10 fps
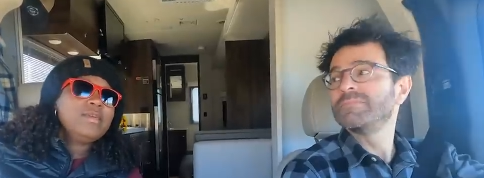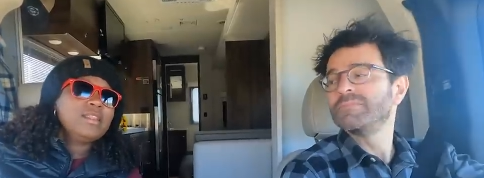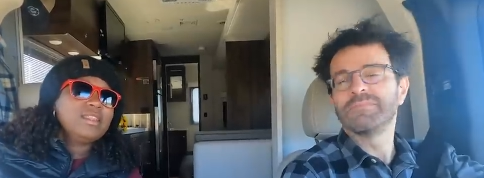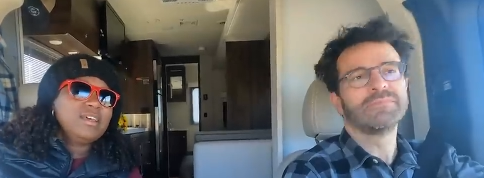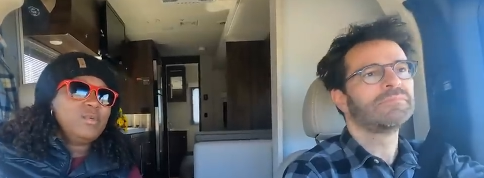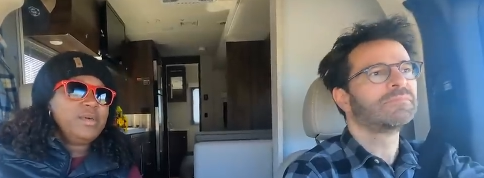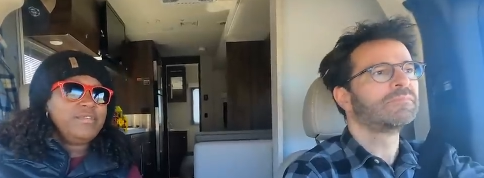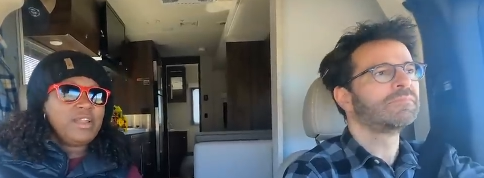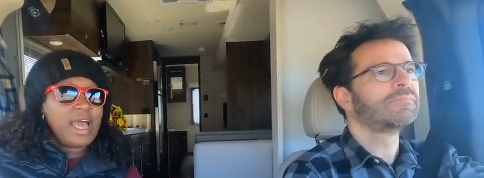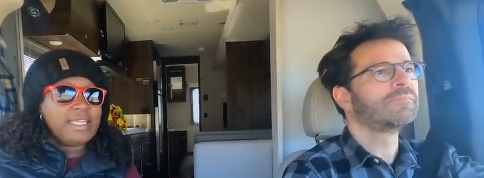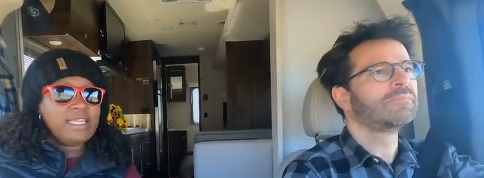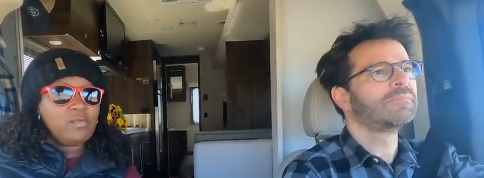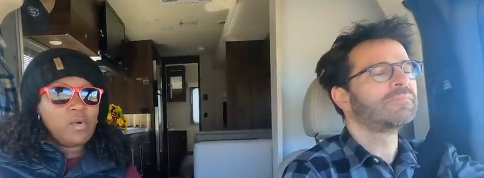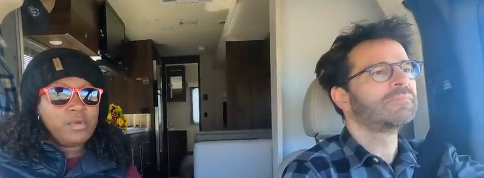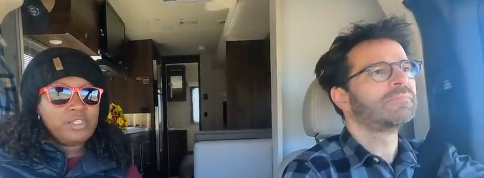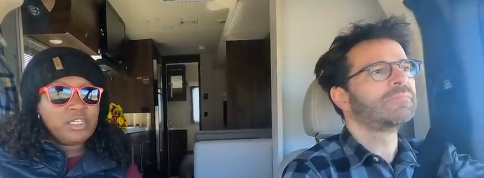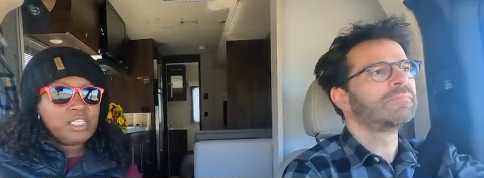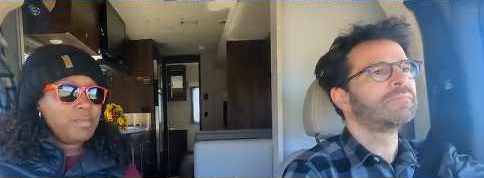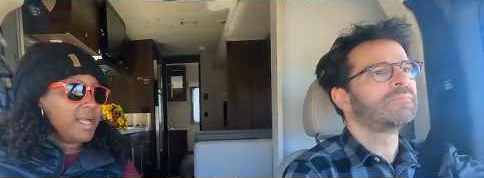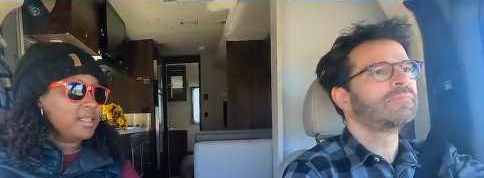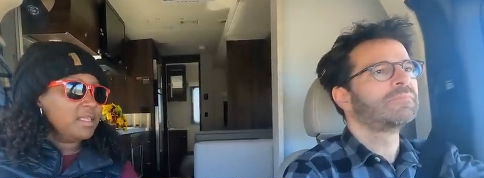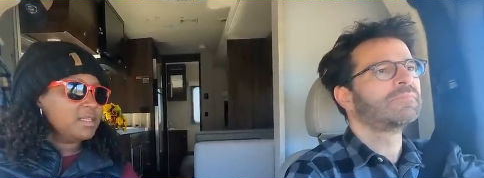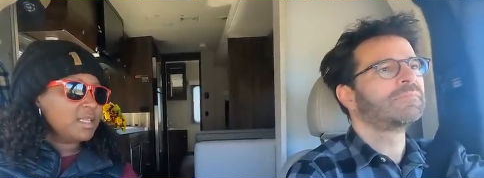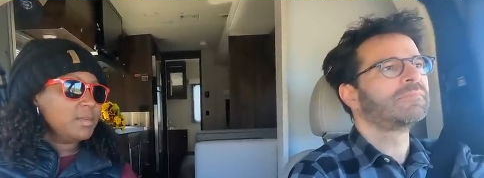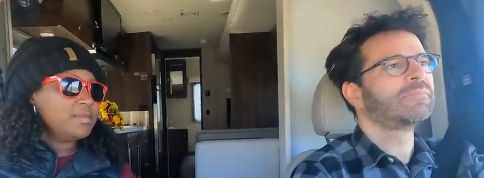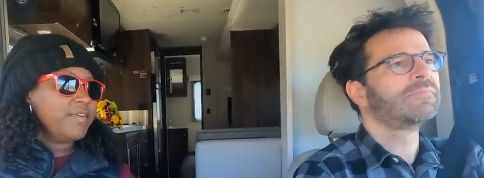Speaker 1: me a little bit of an idea of what we should expect at this Eclipse